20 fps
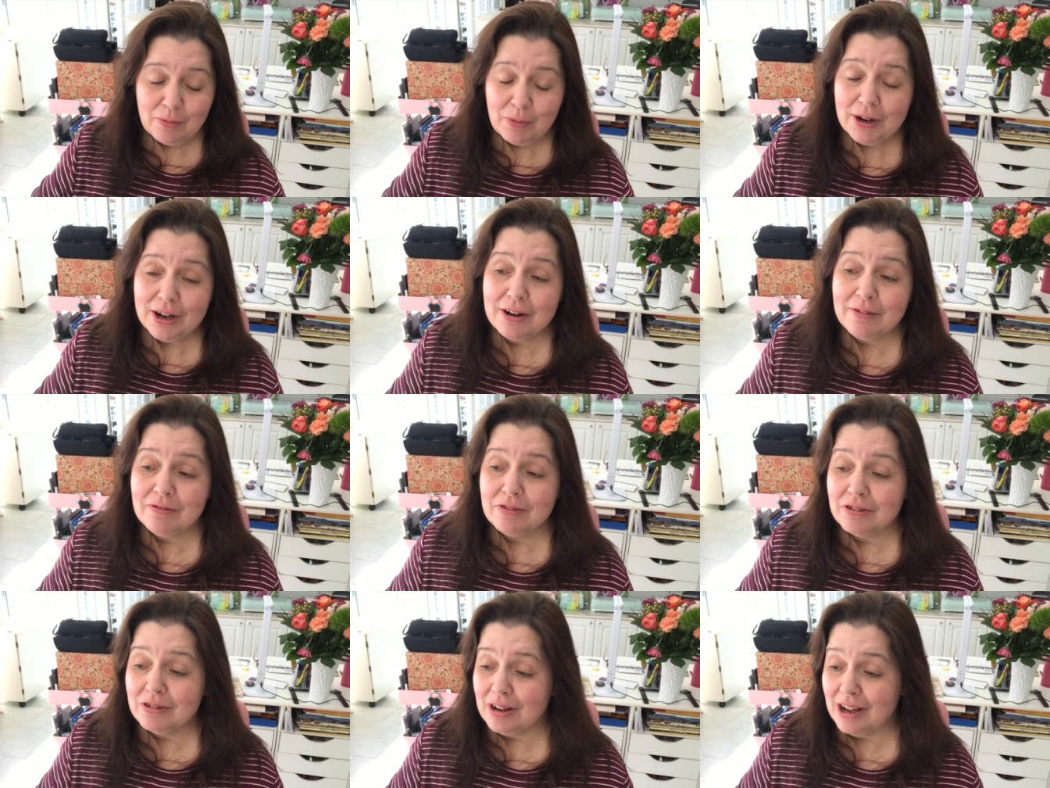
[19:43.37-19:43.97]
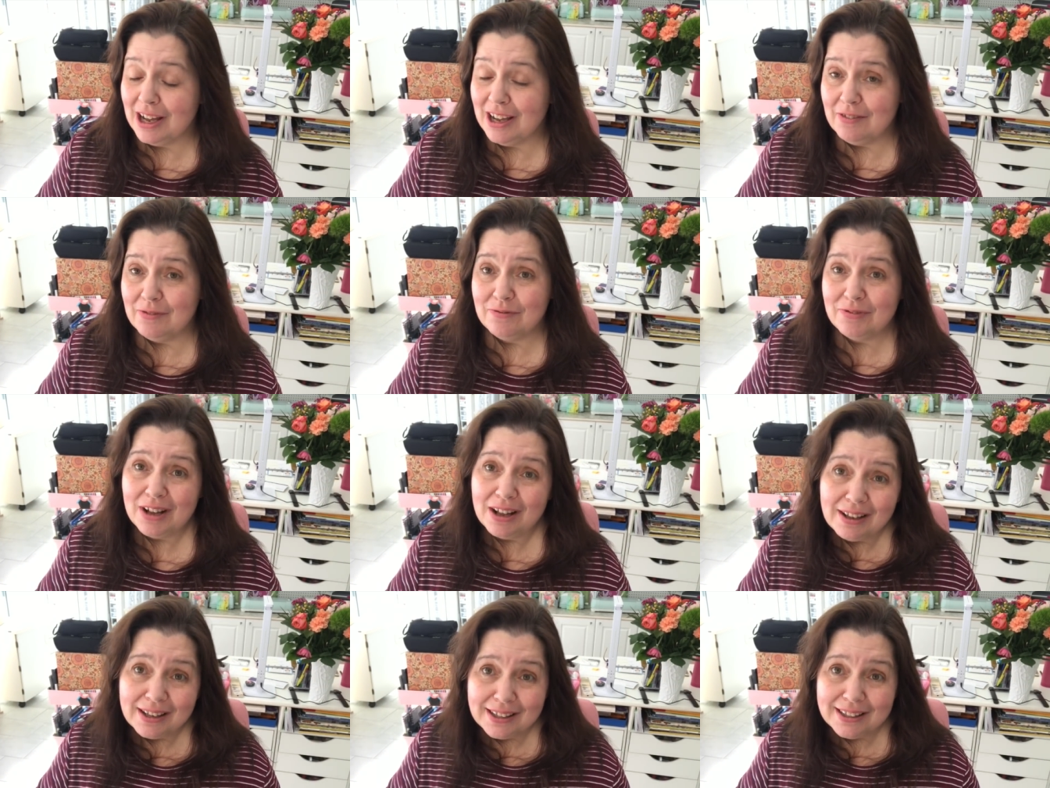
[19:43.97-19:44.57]
whatever I
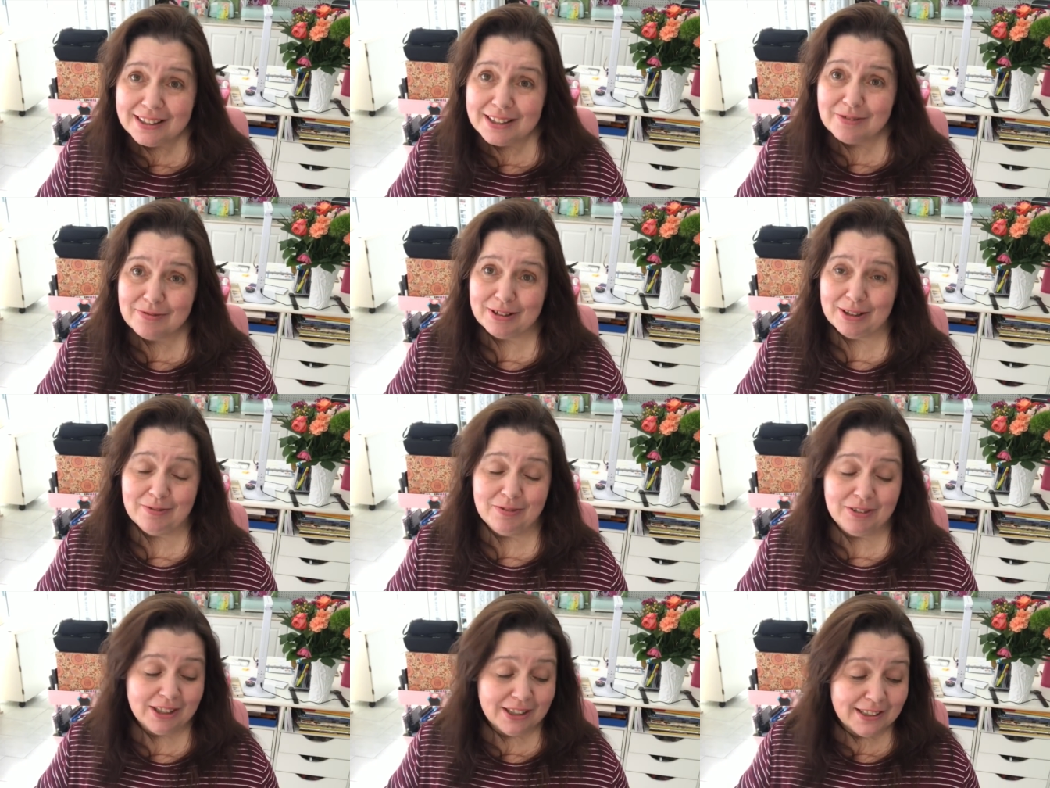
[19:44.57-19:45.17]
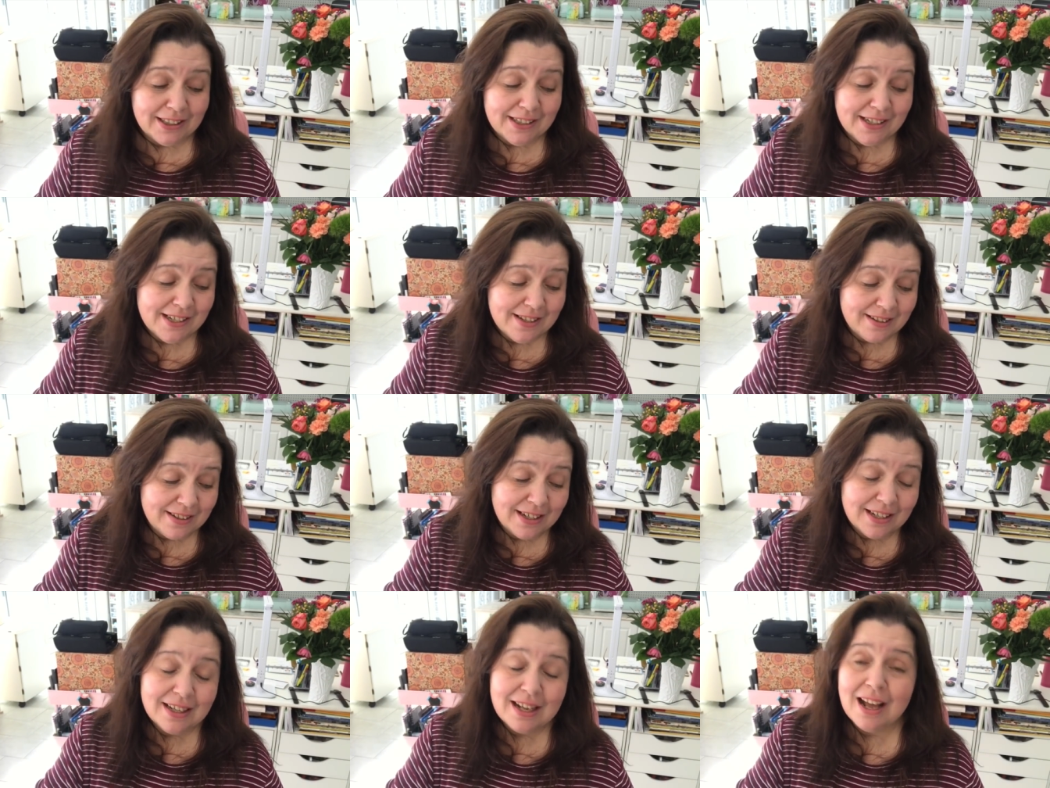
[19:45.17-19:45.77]
find, if I find
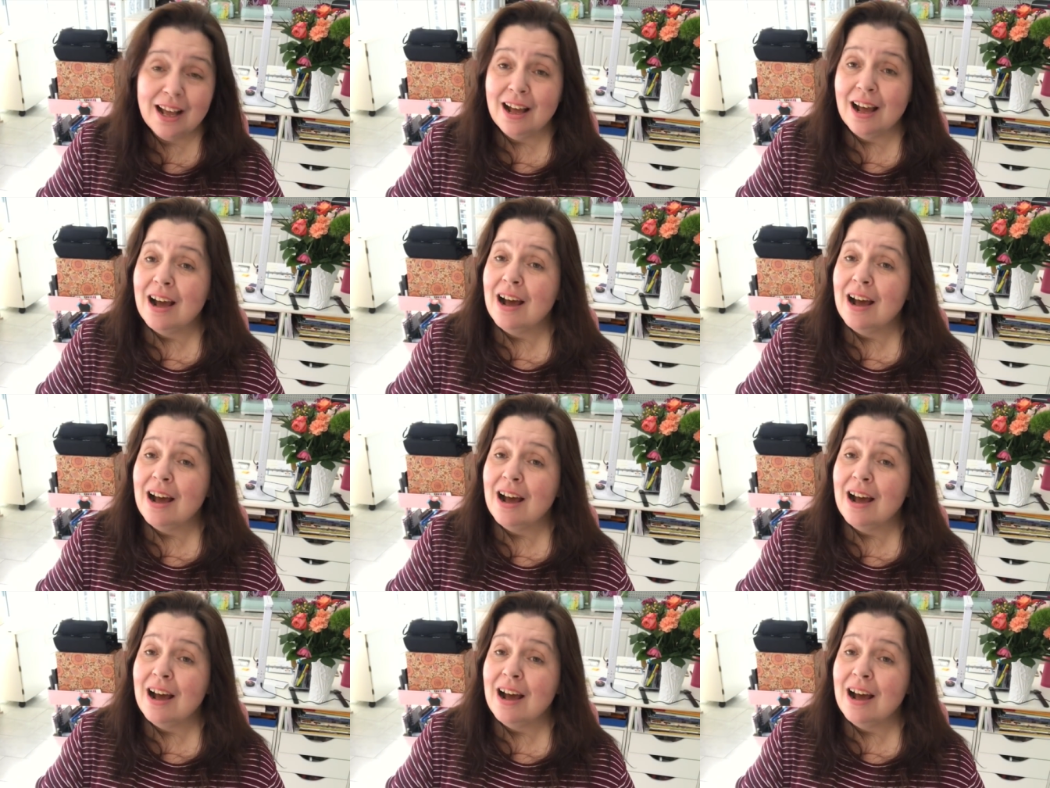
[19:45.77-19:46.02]
anything,